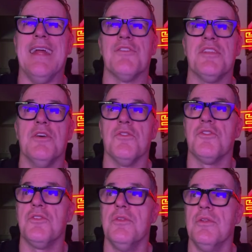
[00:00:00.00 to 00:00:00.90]
out till
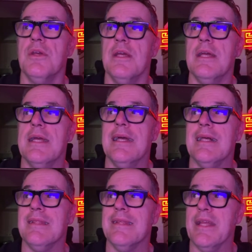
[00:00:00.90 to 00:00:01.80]

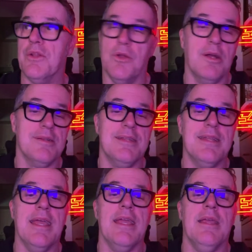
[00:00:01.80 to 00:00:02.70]
later on
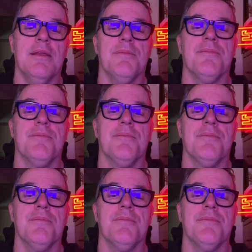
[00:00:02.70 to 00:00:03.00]
today.